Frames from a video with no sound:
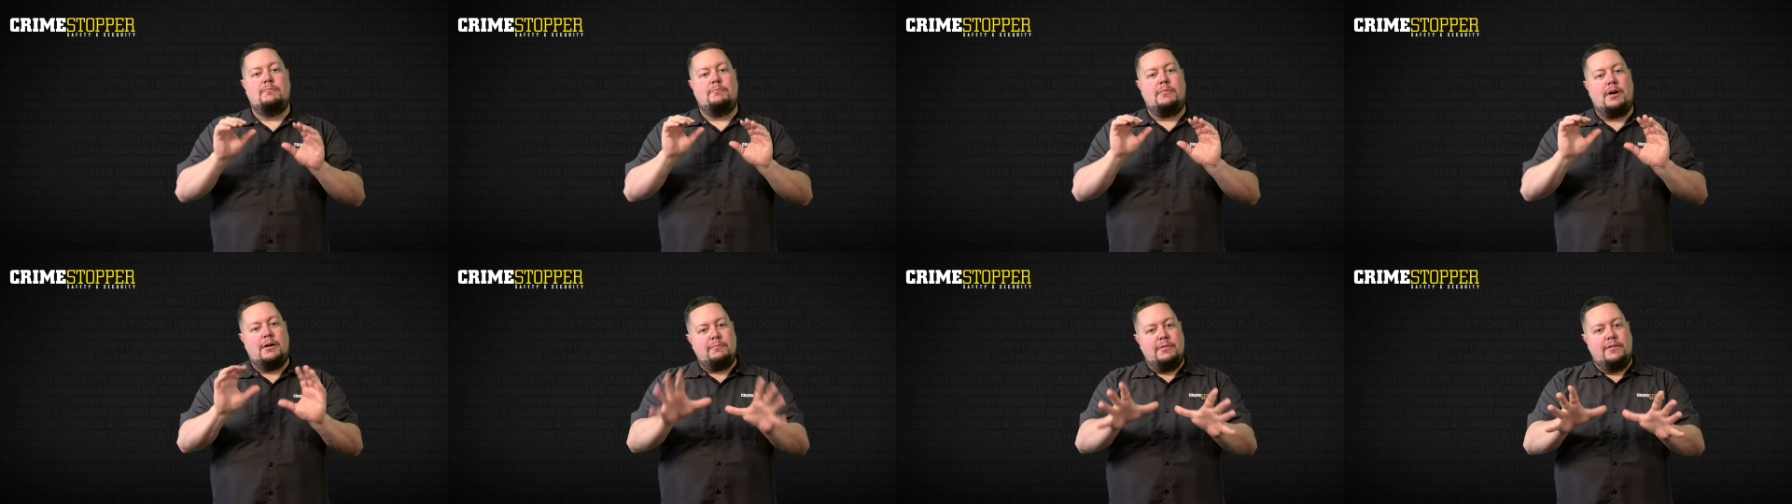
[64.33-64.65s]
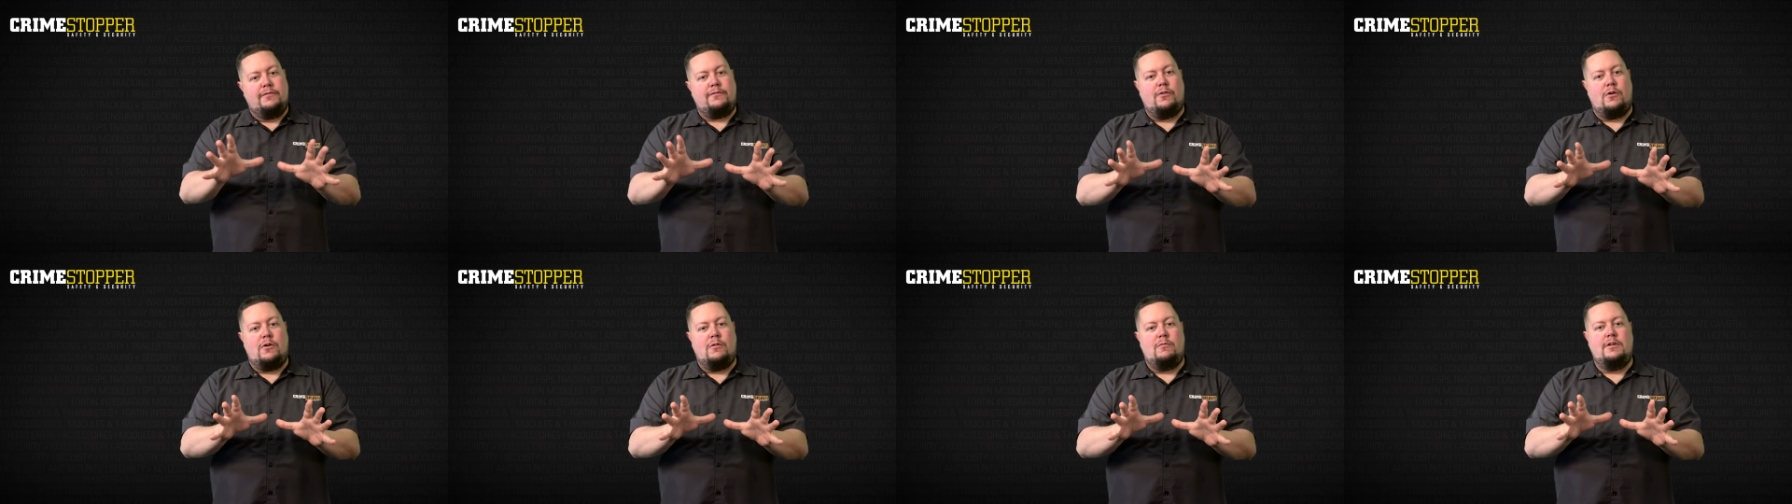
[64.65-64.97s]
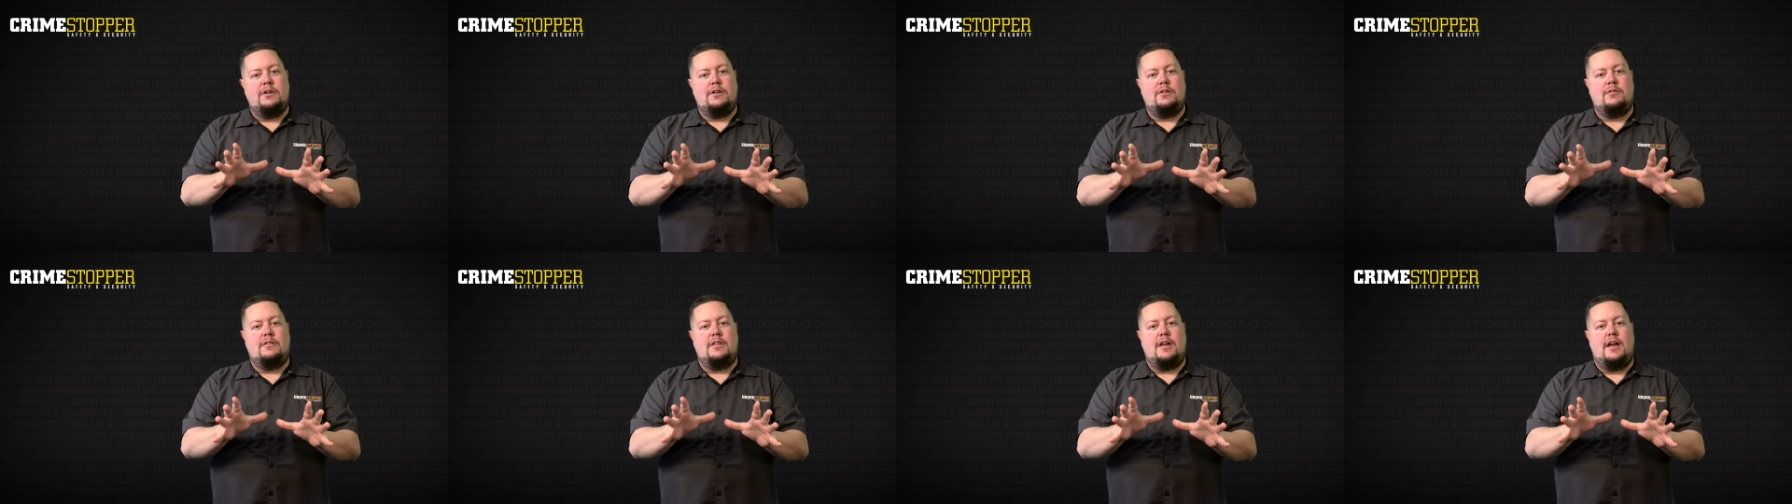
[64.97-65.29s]
But before we
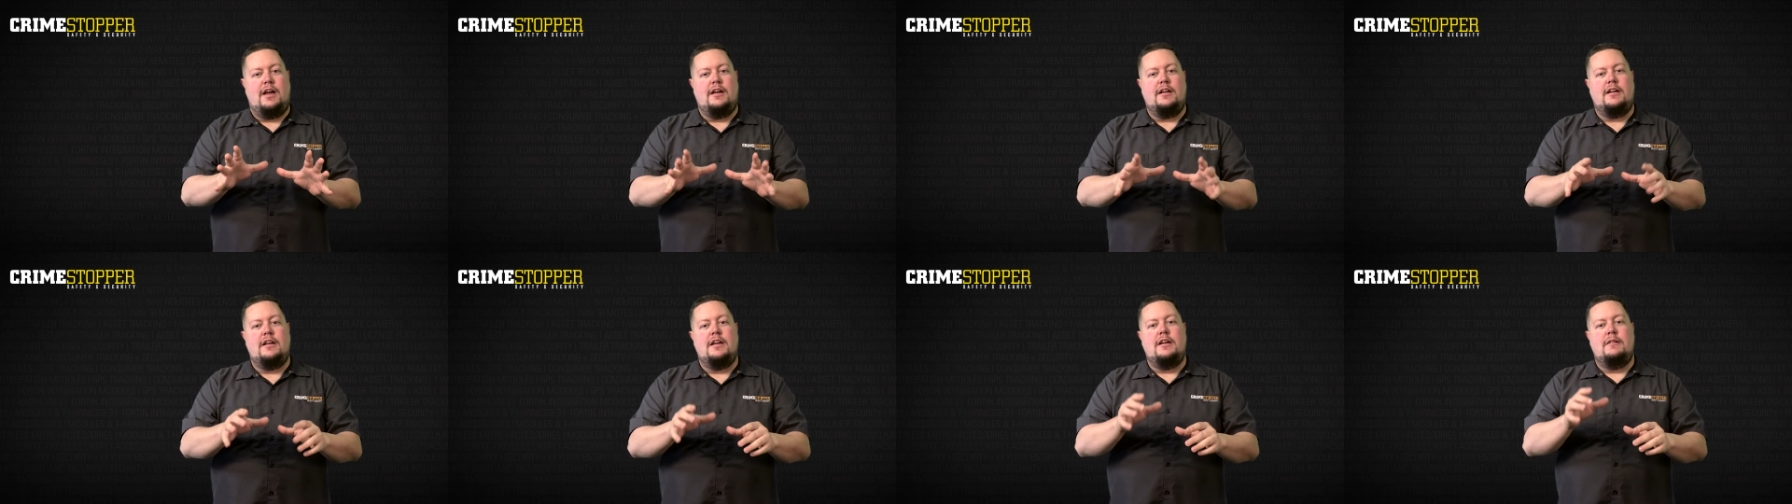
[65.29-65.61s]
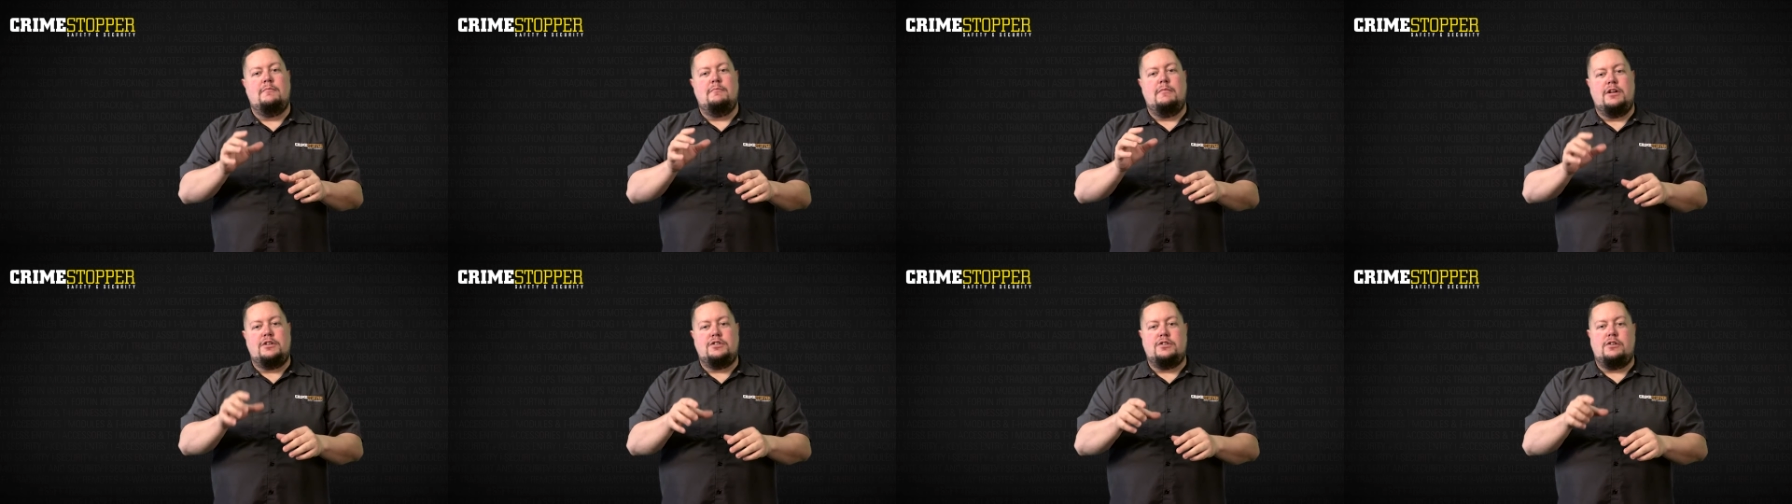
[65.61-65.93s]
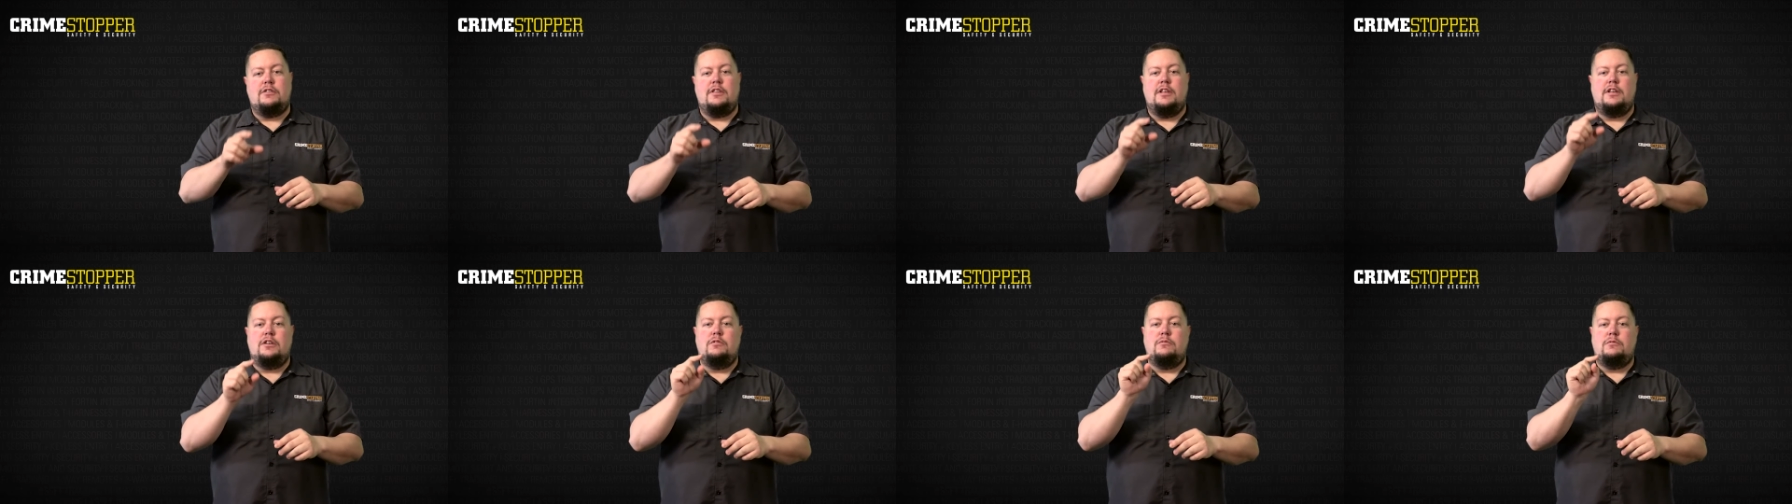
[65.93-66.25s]
do that, make sure
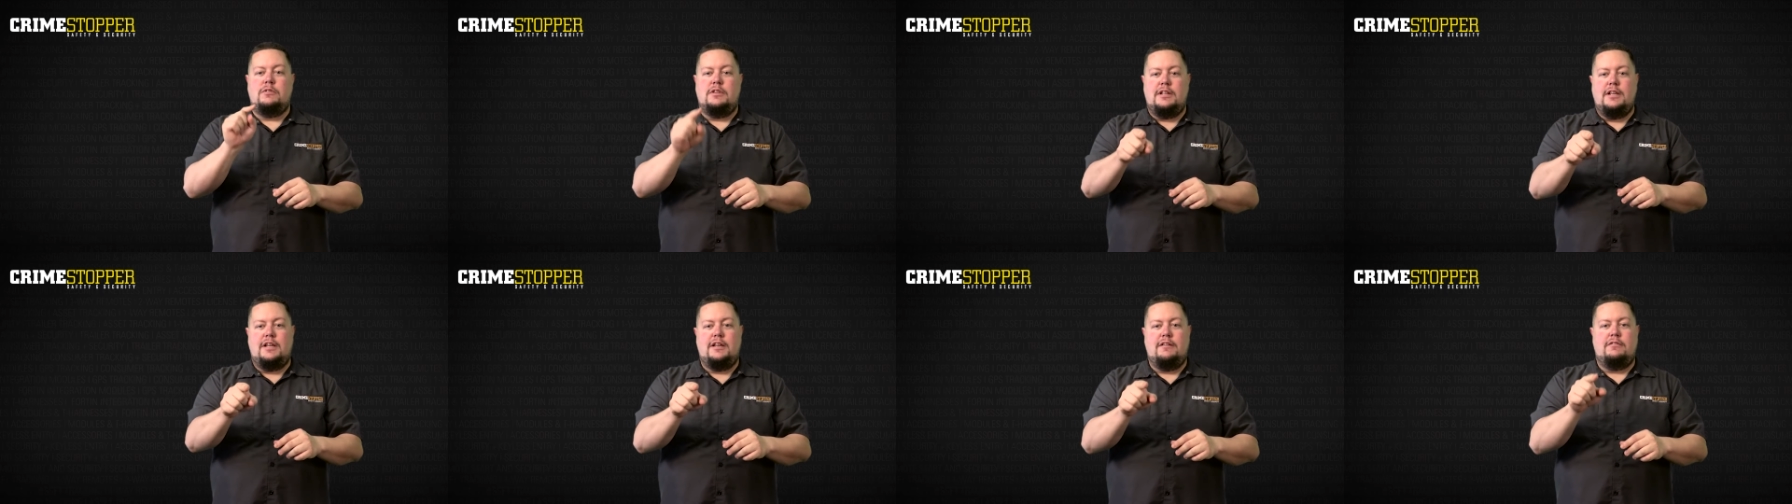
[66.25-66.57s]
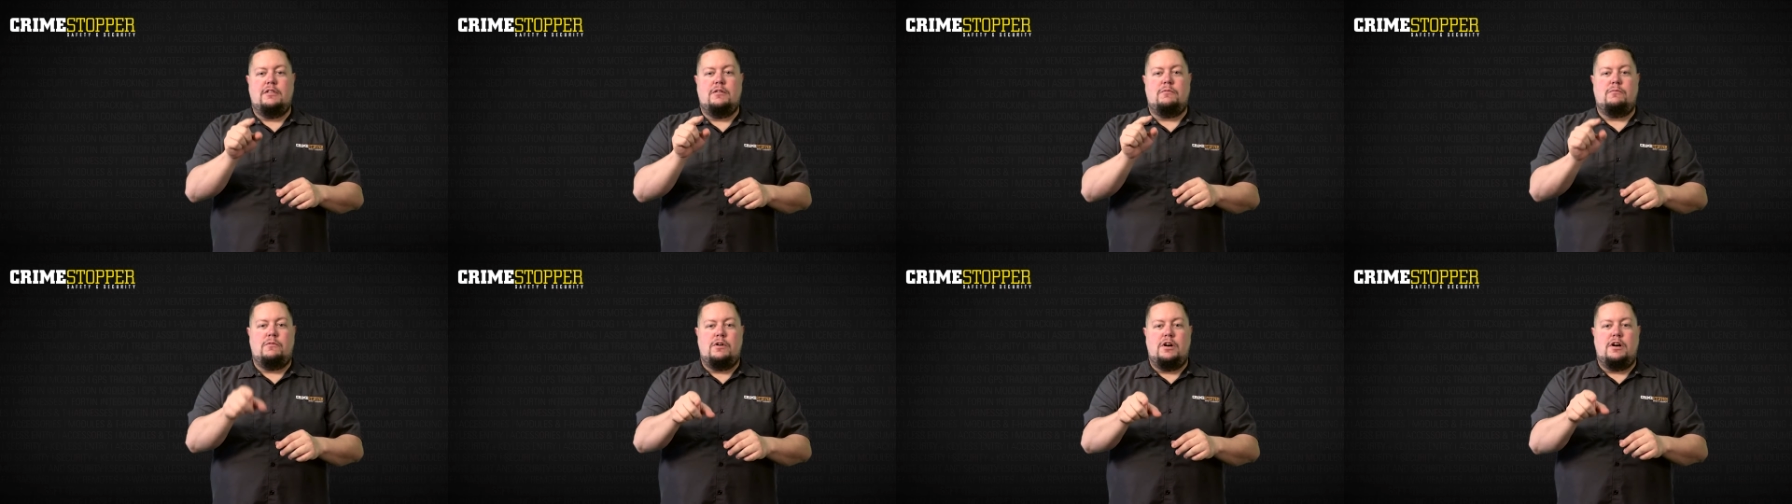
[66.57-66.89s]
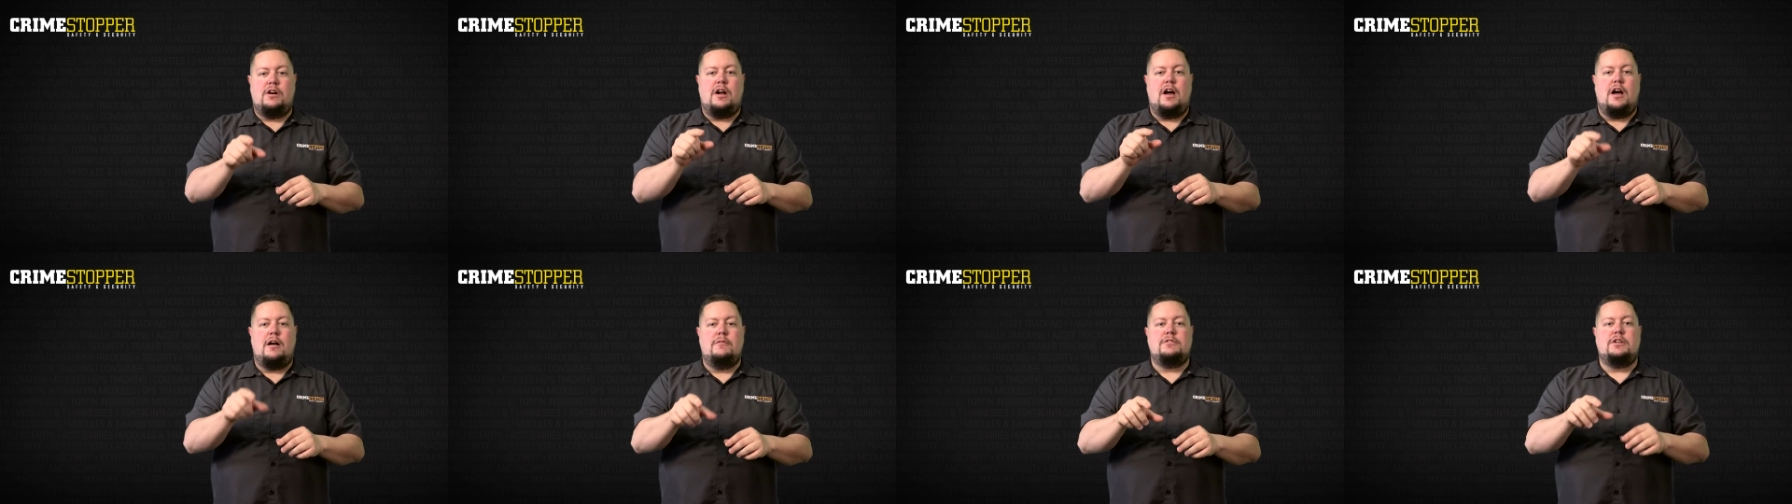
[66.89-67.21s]
that you leave the
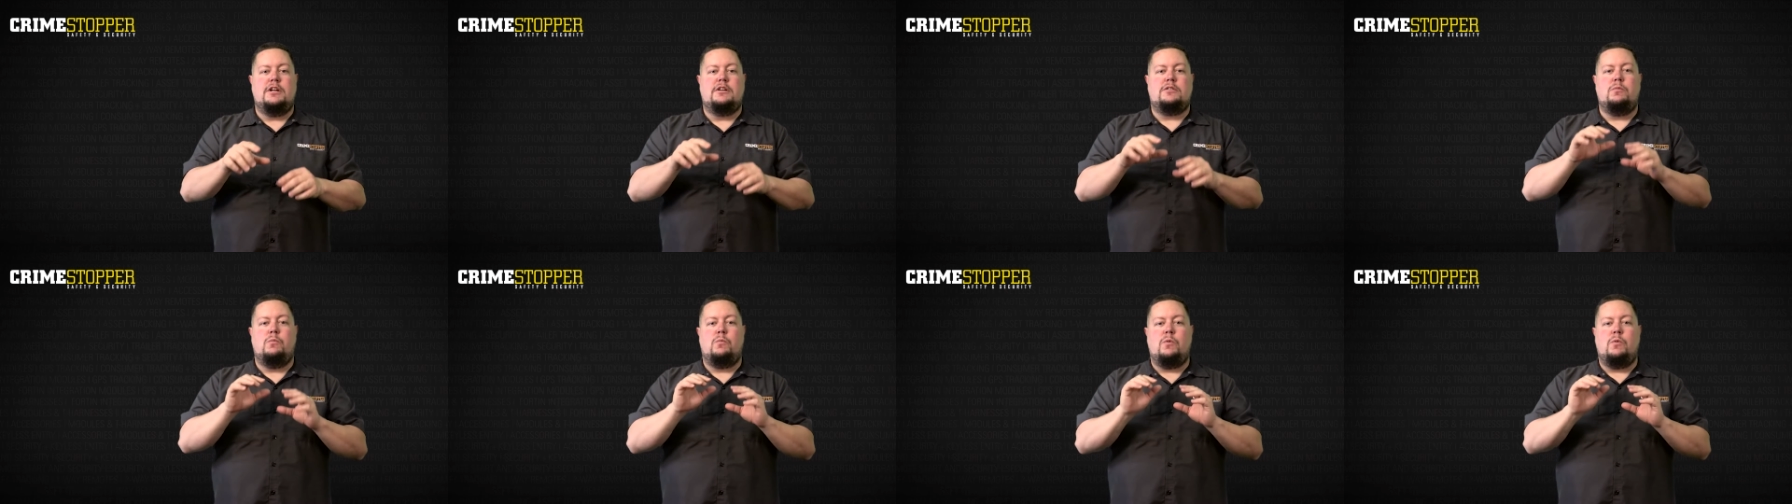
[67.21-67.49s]
rear object